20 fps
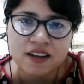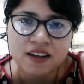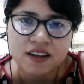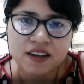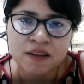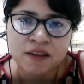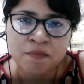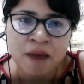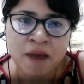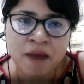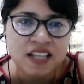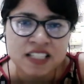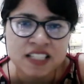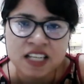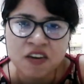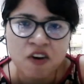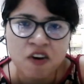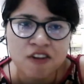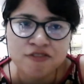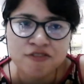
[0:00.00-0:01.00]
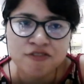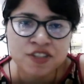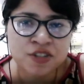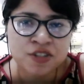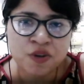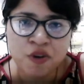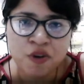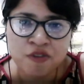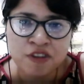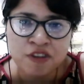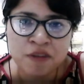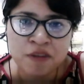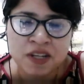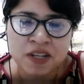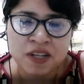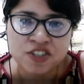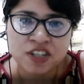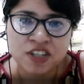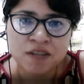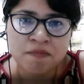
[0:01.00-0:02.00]
Passing off is nowhere
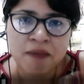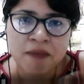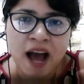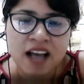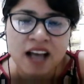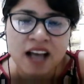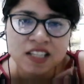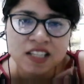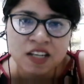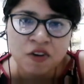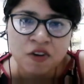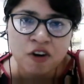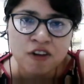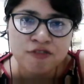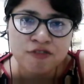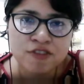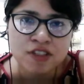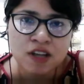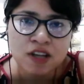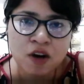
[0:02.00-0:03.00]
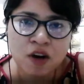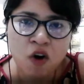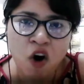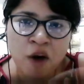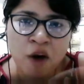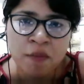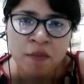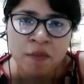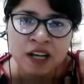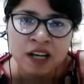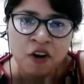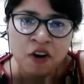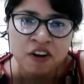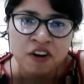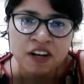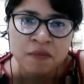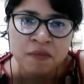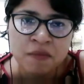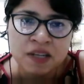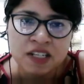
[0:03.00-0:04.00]
mentioned. Passing off is a common law
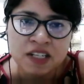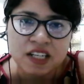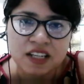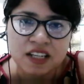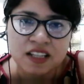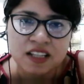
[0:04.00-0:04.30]
remedy.